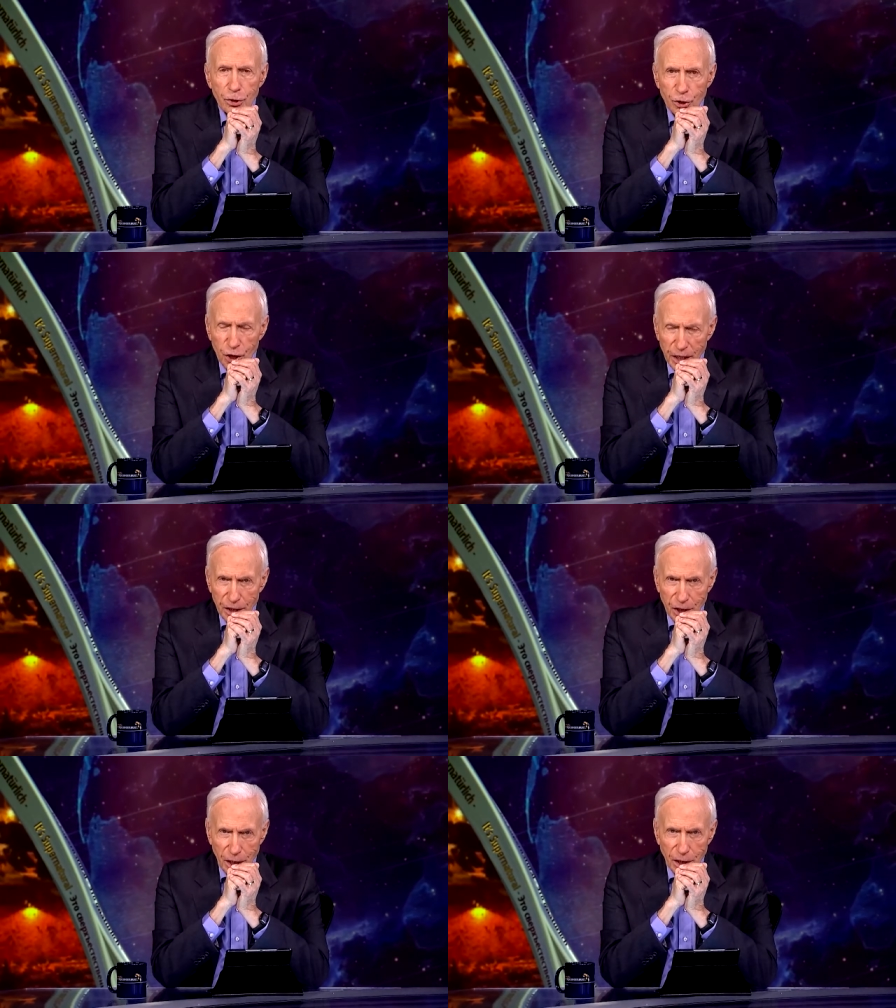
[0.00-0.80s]

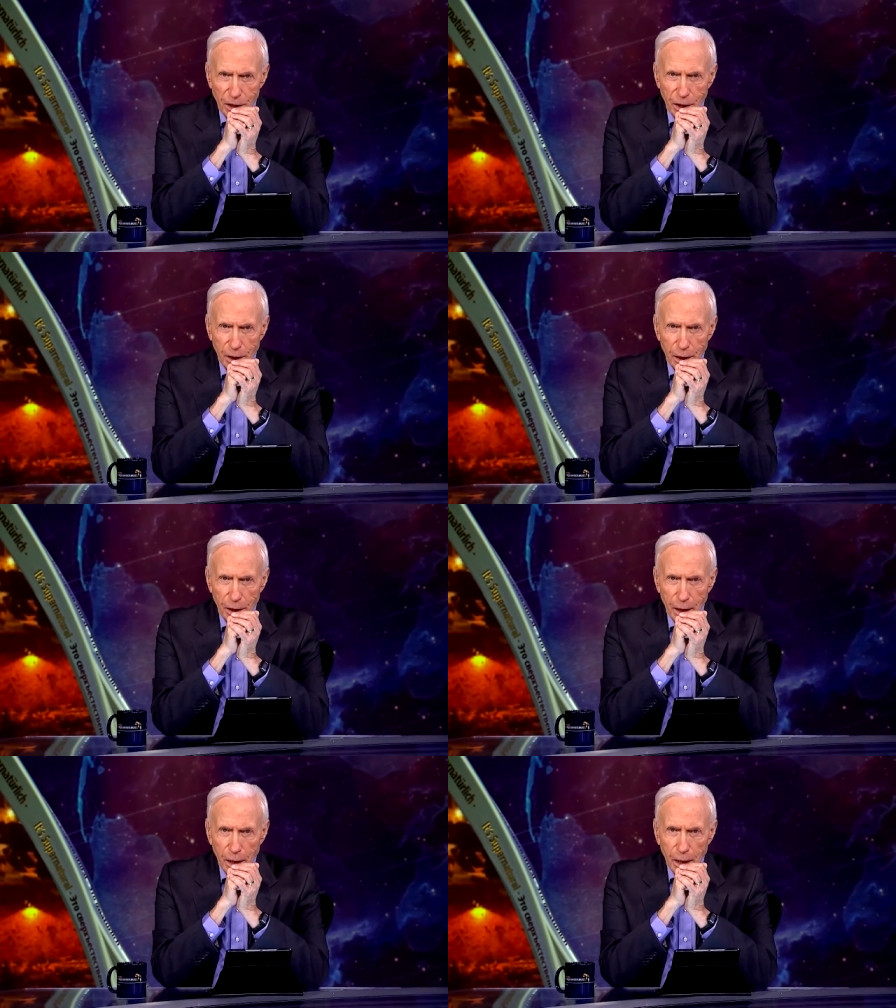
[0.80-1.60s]
Jesus.
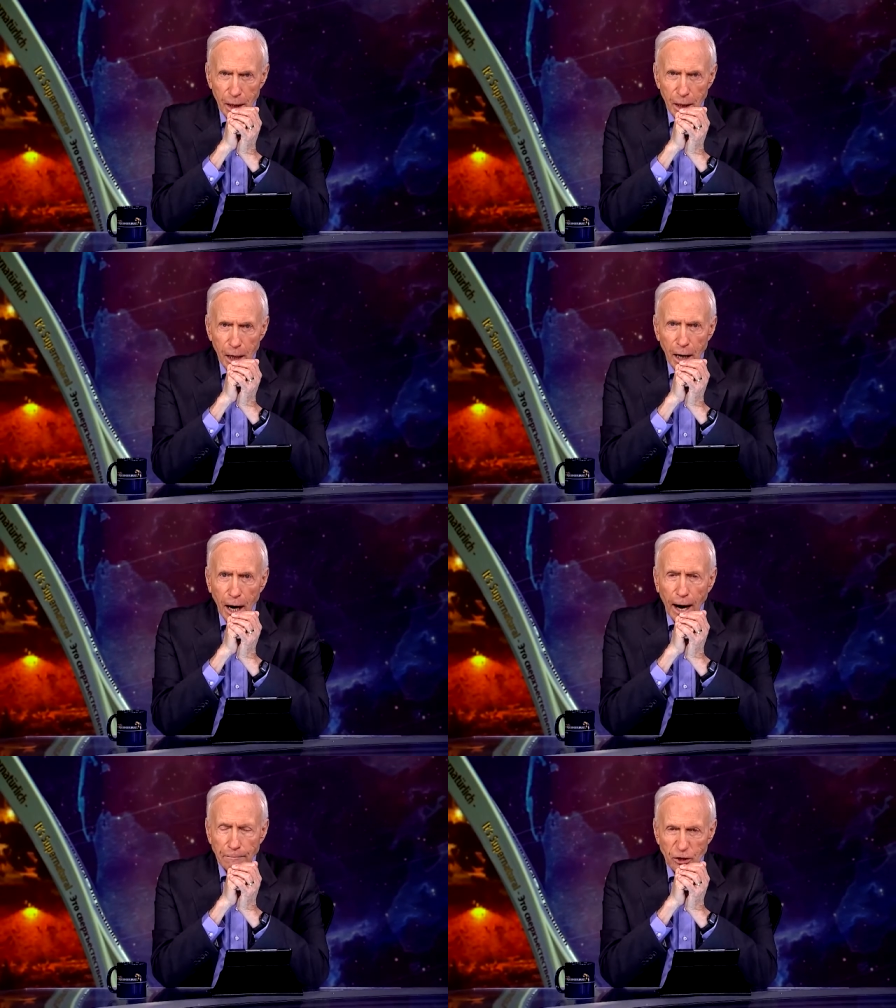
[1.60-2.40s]

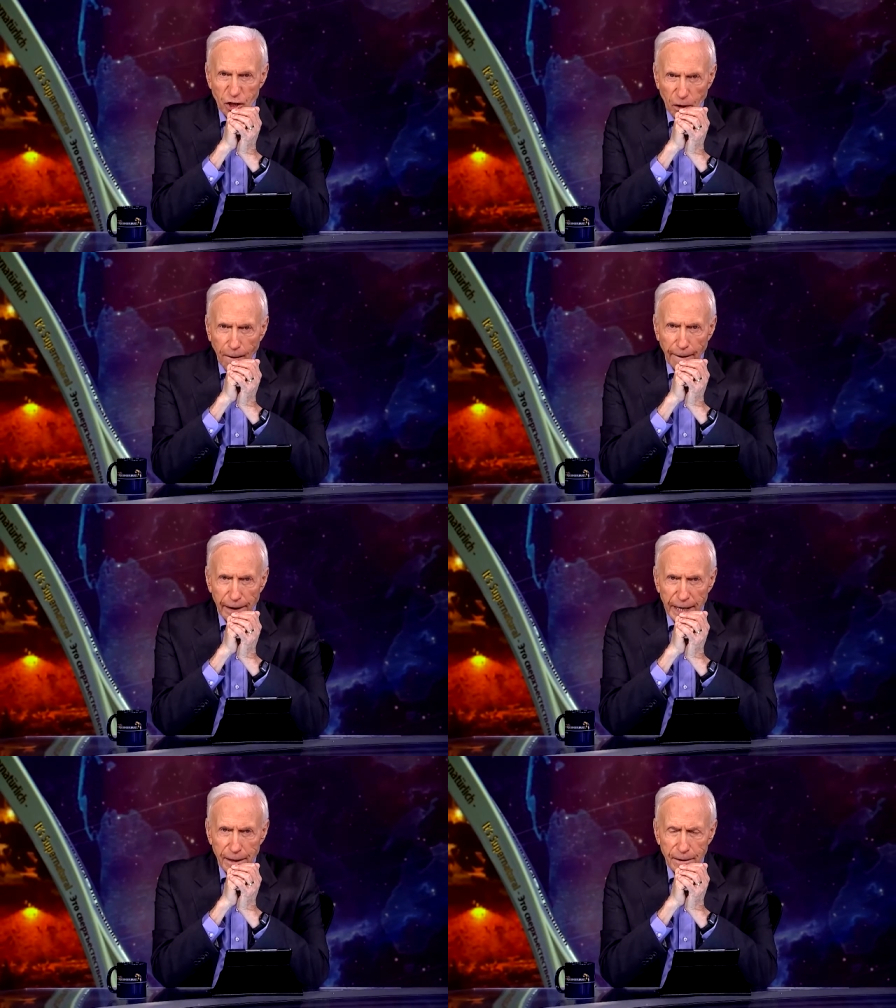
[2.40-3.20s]
I'm sorry.